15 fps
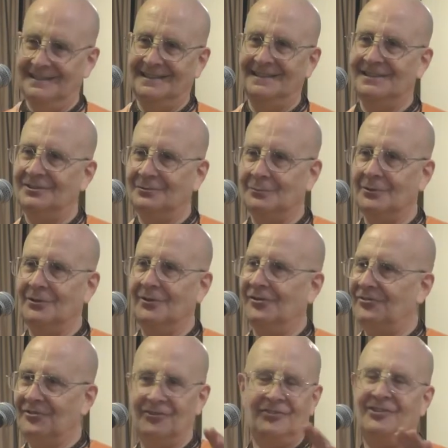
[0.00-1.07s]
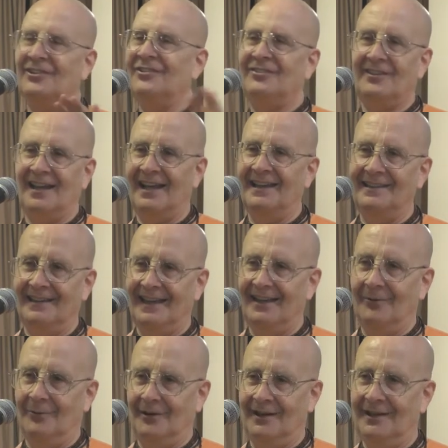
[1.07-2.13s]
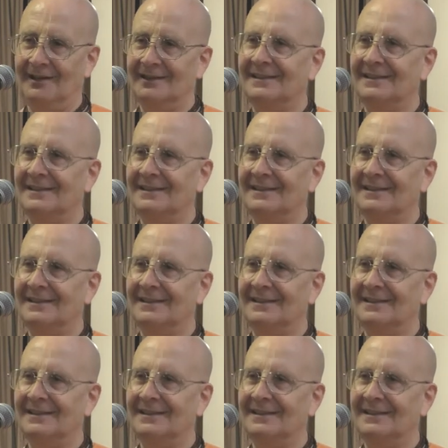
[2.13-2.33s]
in this world. It's just designed that way.